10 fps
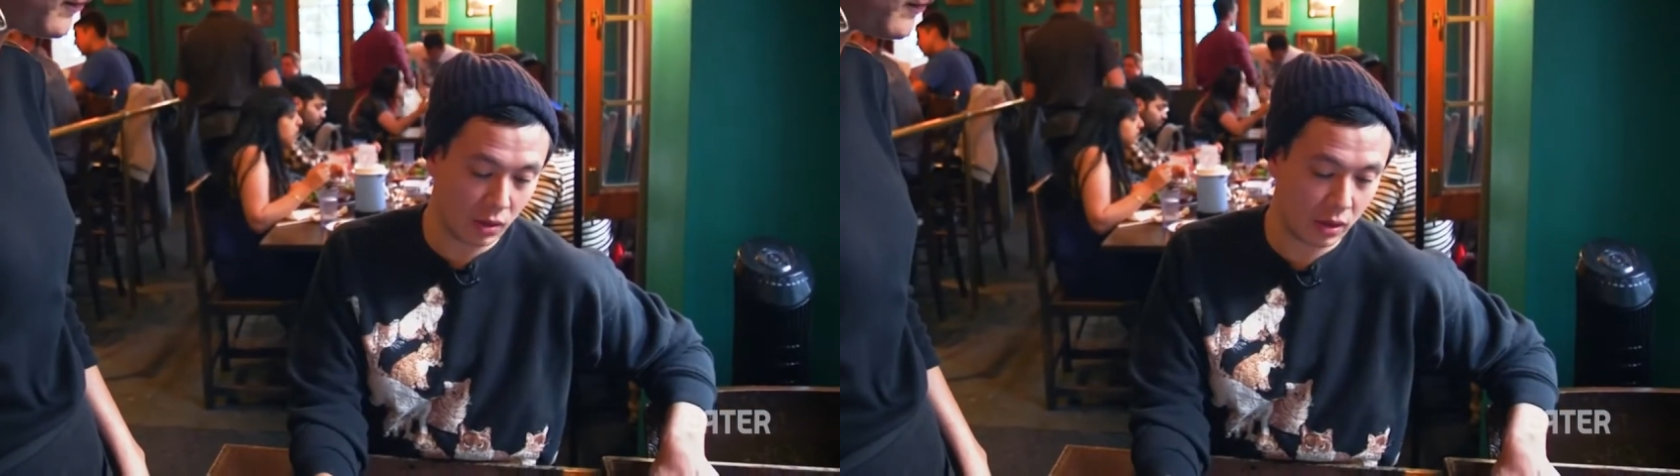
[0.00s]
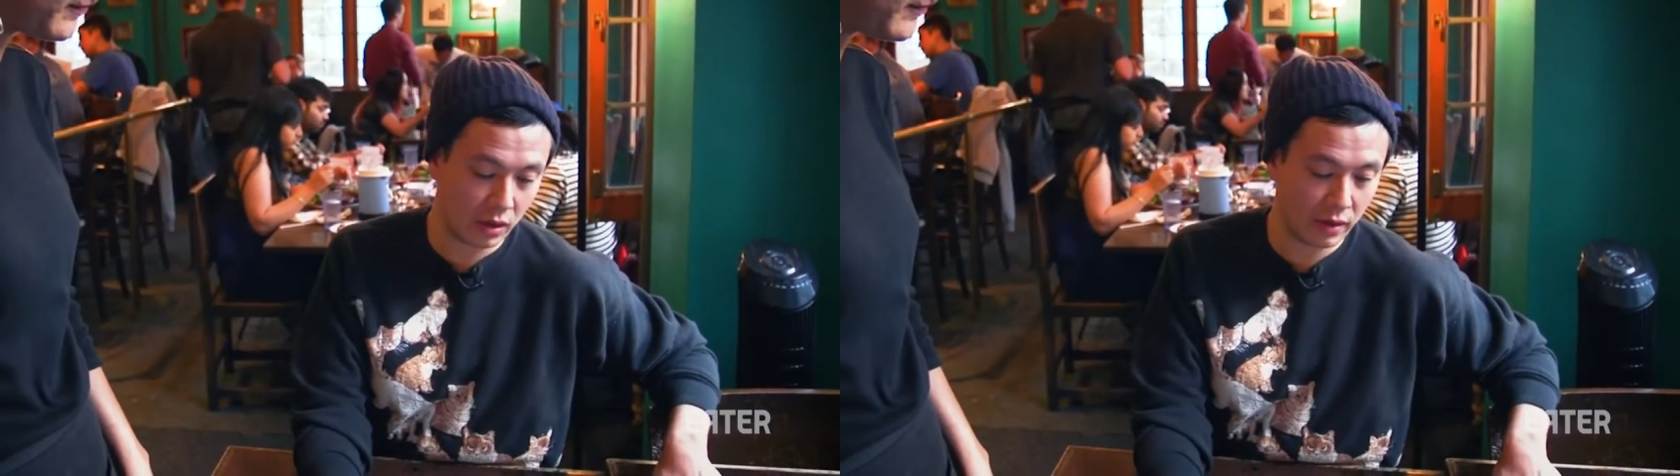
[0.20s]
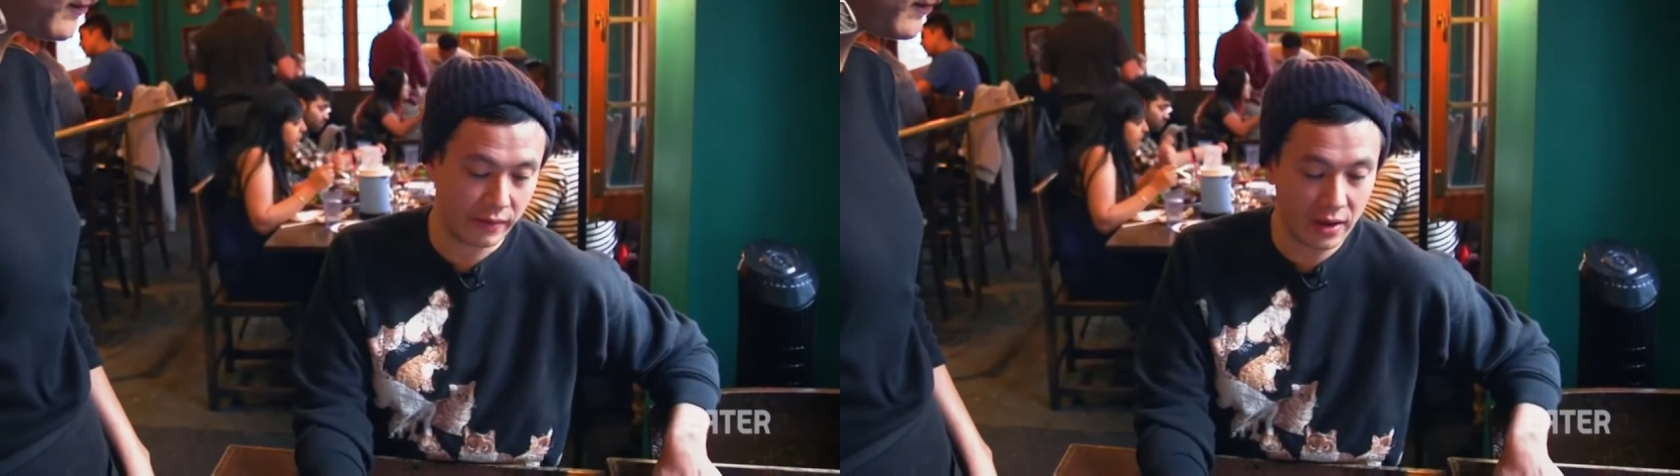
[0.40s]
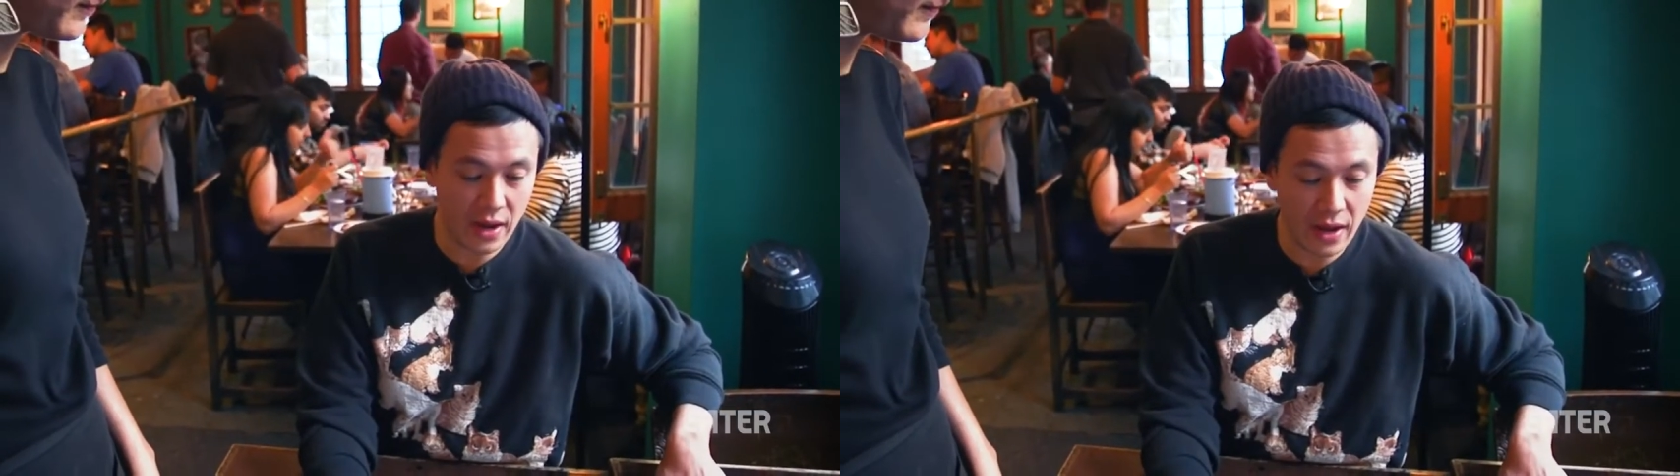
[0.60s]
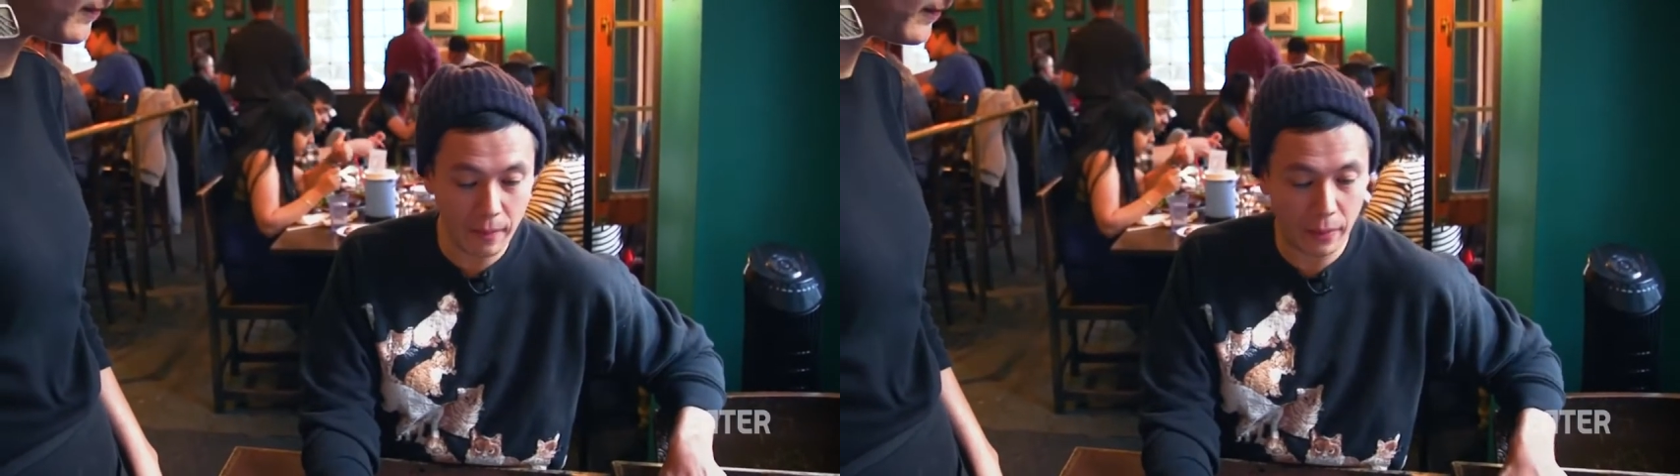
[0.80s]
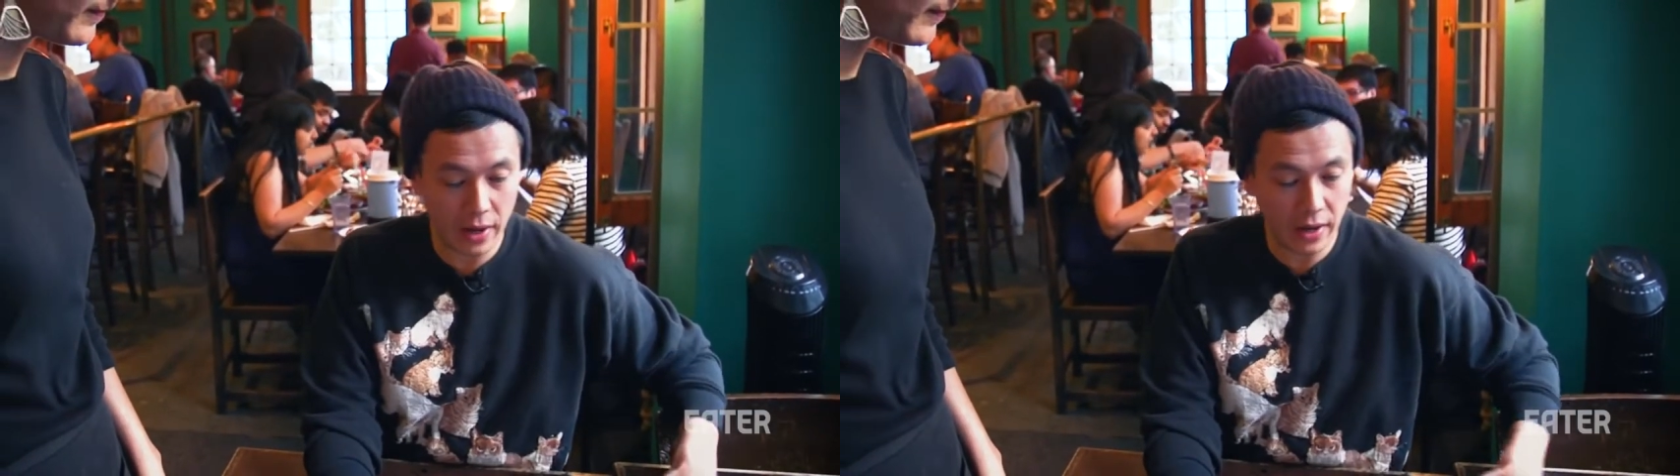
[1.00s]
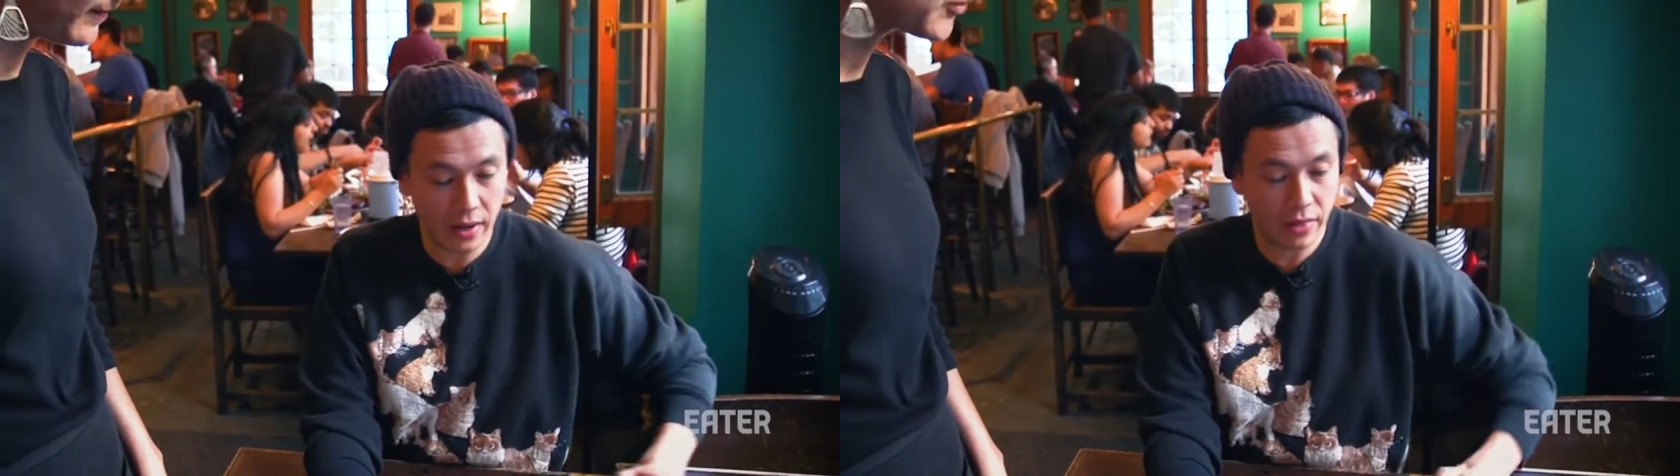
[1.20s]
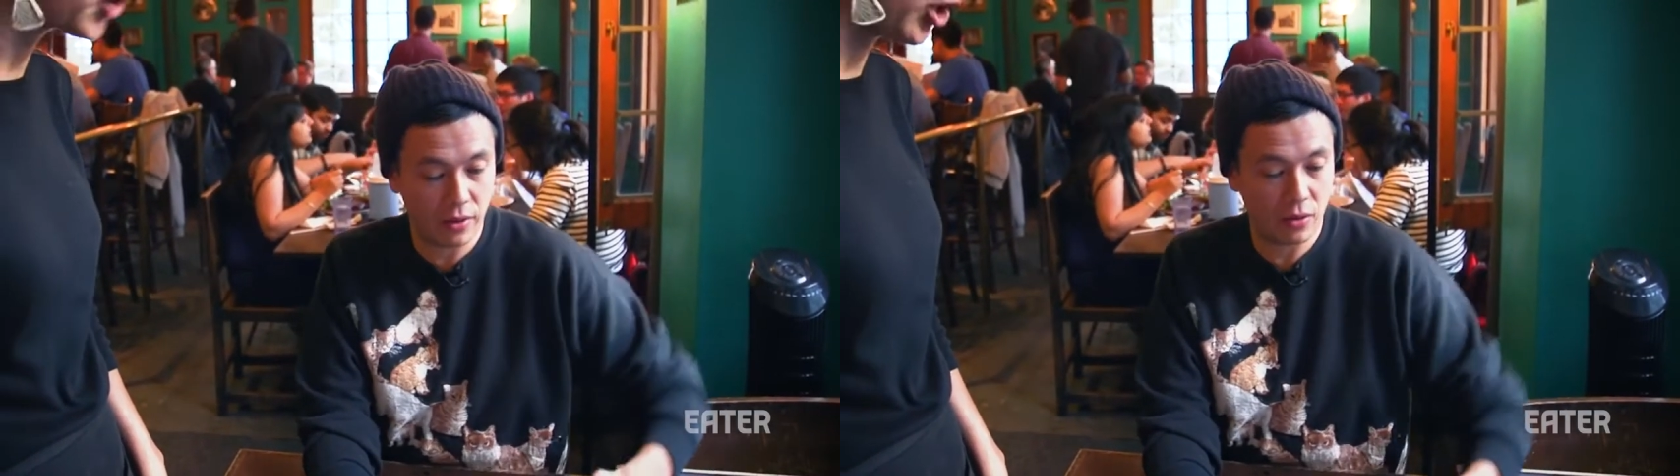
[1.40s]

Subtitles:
order of net bread, the